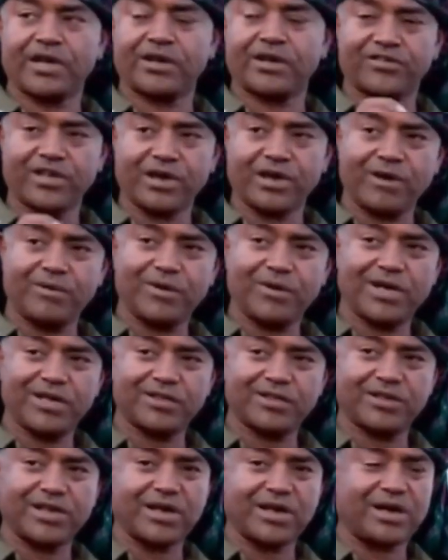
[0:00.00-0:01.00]
Isaias
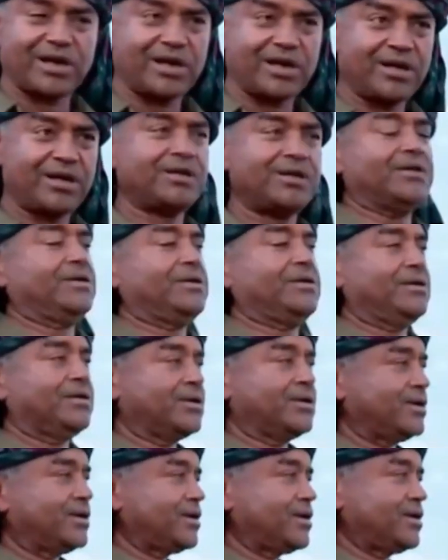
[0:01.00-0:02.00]
are
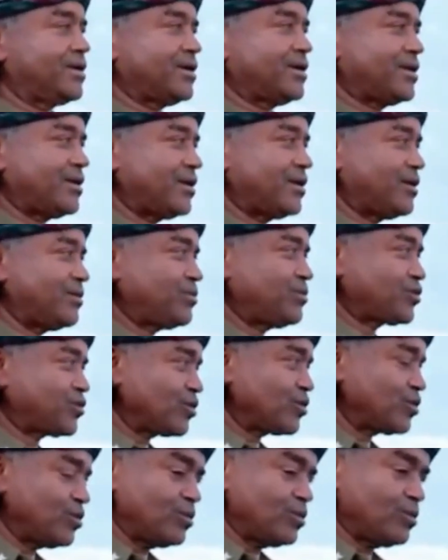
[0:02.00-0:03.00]
still in
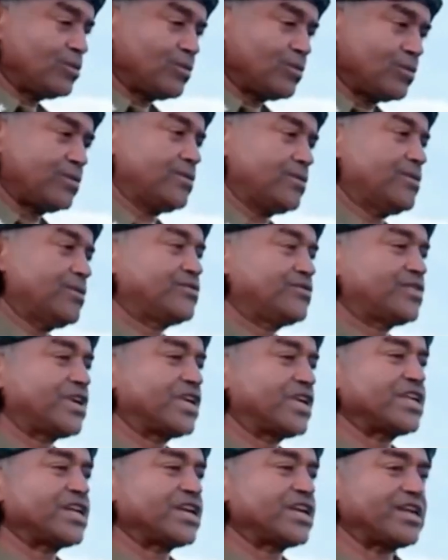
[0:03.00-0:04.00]
some parts of
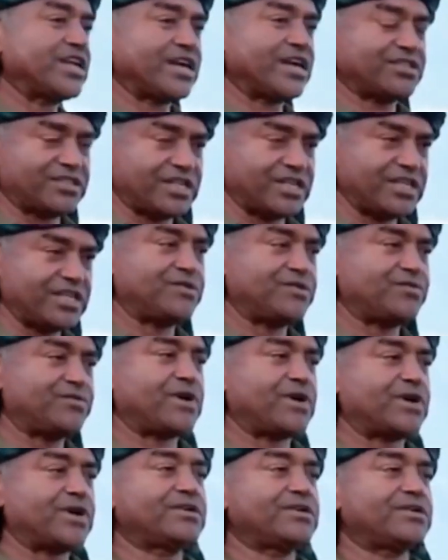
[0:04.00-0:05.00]

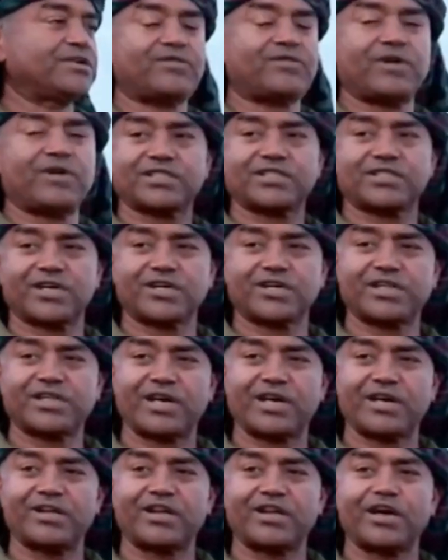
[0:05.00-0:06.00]
northern
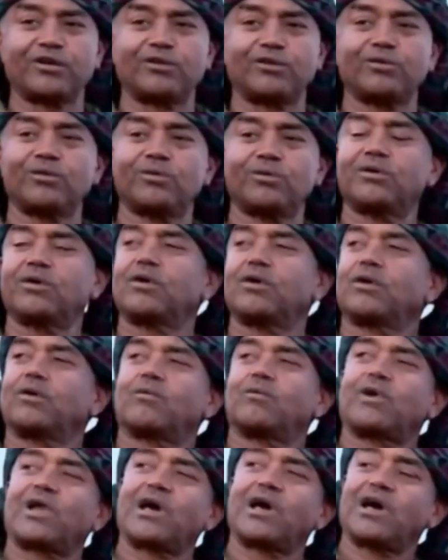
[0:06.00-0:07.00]
Tigray.
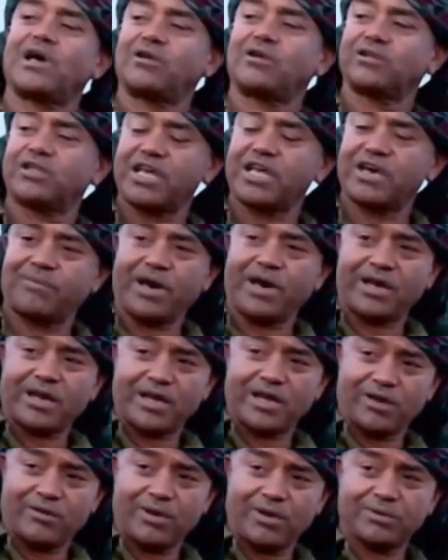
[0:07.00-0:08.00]
Their commanders
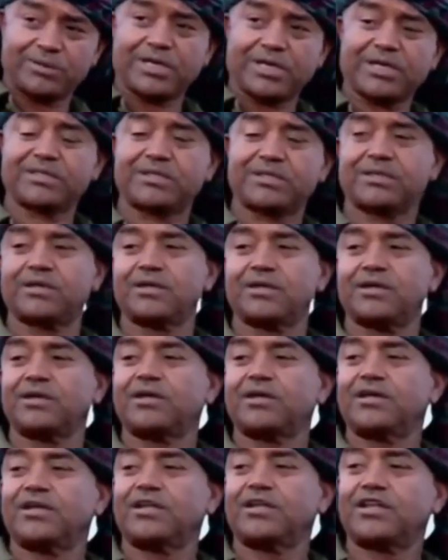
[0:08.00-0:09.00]
are
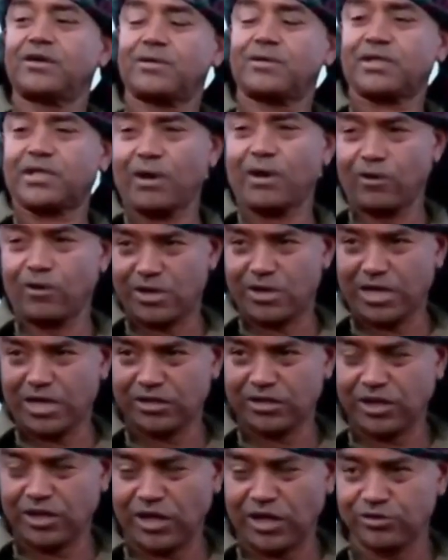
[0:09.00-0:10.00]
planning
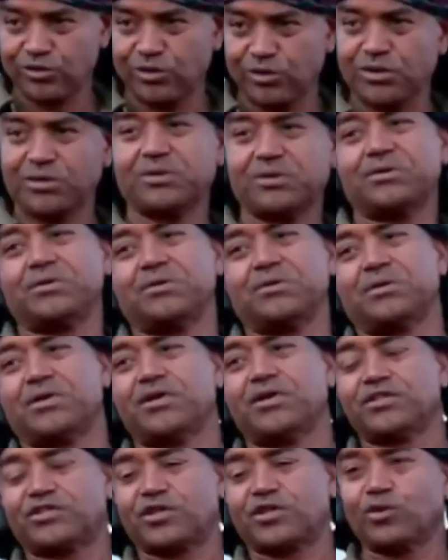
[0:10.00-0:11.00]
operations
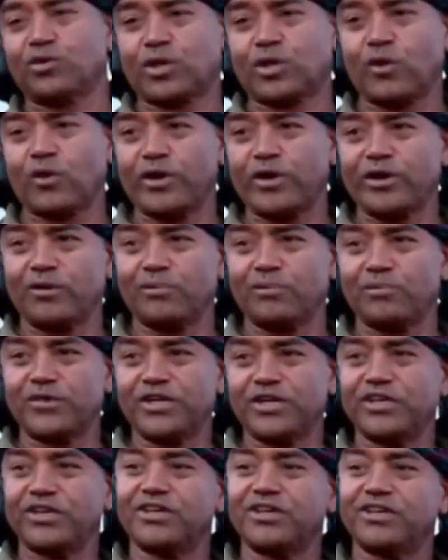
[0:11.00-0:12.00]
in Addis
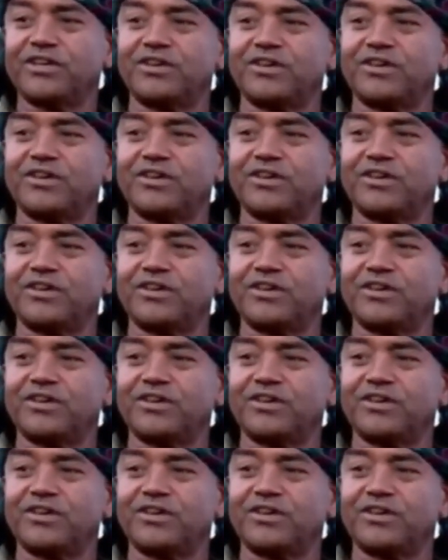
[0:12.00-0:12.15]
Ababa.